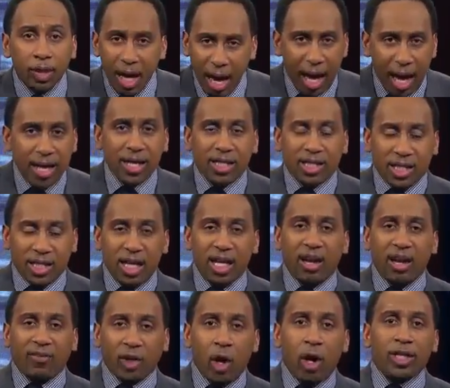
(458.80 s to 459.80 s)
And the city
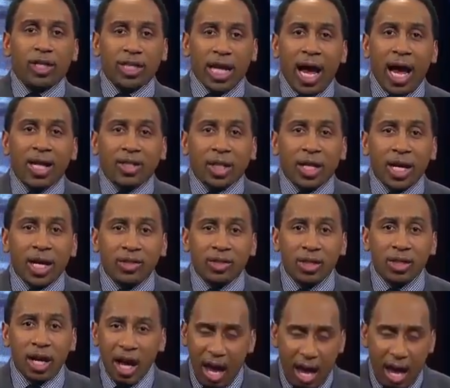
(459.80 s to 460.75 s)
of Los Angeles